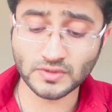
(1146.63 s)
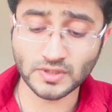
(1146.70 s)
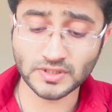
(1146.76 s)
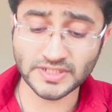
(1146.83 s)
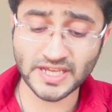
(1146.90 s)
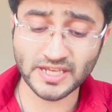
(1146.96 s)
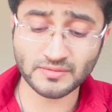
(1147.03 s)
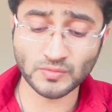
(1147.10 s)
take
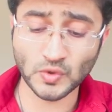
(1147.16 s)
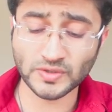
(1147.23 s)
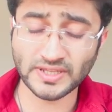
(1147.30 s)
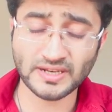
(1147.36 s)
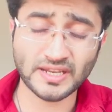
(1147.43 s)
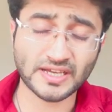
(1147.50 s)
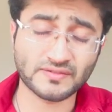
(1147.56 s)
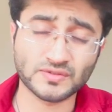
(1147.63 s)
it more than
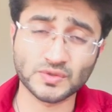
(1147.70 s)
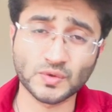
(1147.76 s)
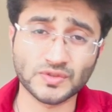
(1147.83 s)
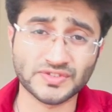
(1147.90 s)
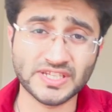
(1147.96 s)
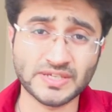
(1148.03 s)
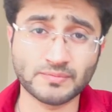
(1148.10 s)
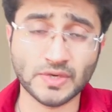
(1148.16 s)
like 2 or 3
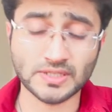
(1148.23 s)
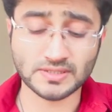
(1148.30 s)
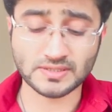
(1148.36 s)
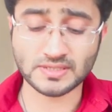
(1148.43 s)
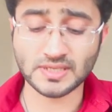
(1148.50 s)
months,